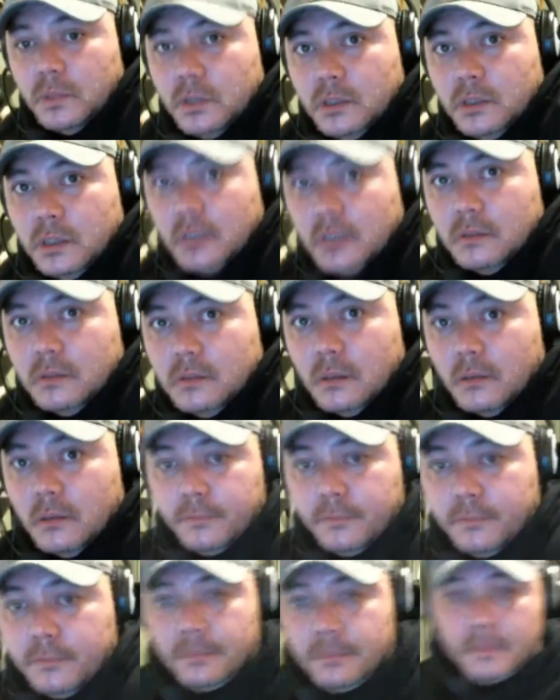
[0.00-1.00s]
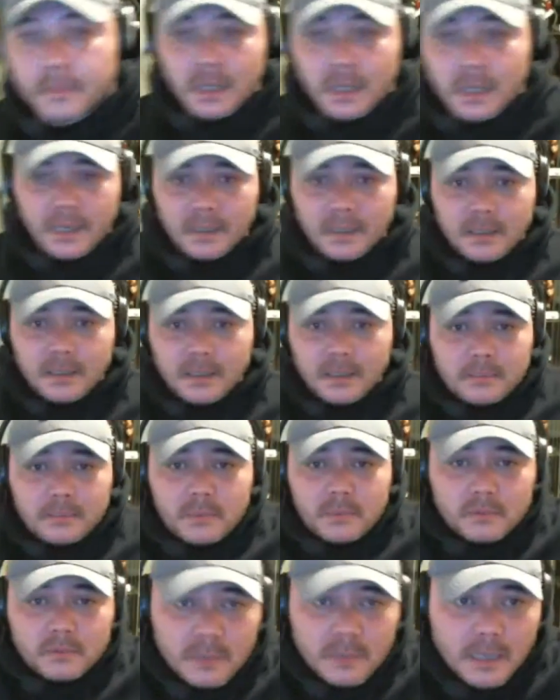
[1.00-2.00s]
room and shit. So
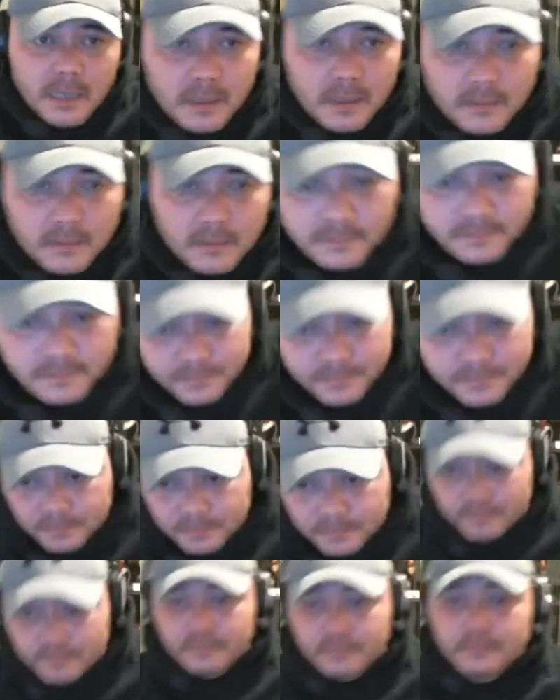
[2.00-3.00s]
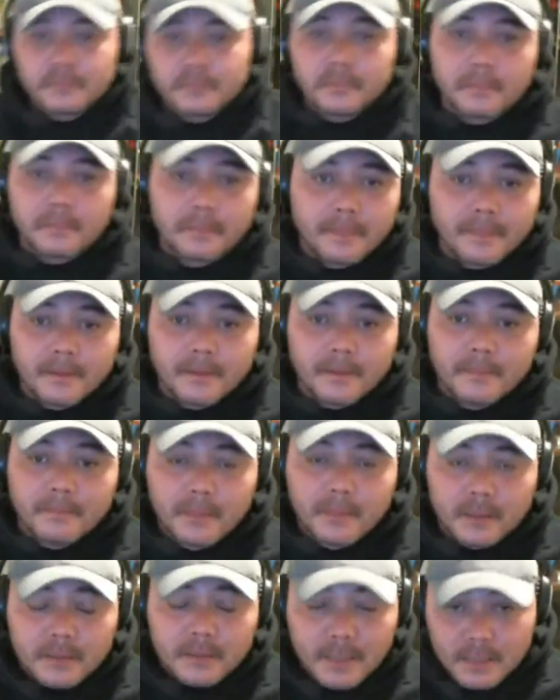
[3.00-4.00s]
I ended up doing that.
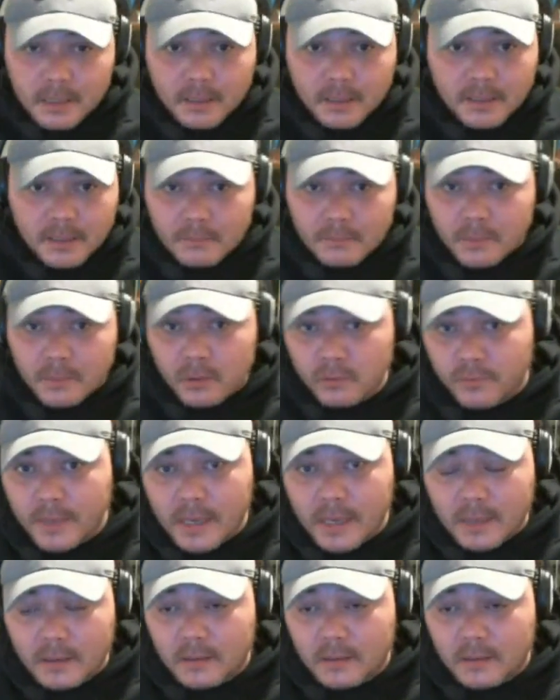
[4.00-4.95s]
But that's a good.